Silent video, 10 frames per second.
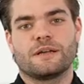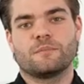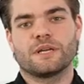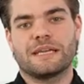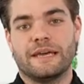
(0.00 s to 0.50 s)

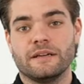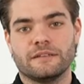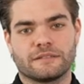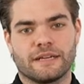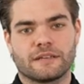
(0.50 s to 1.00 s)
mechanical
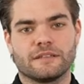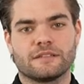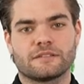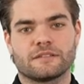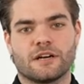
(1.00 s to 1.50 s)

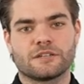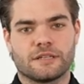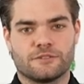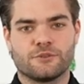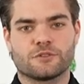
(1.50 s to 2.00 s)
techniques are not
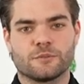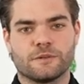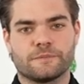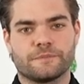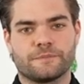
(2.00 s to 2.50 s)

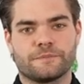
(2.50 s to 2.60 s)
suitable.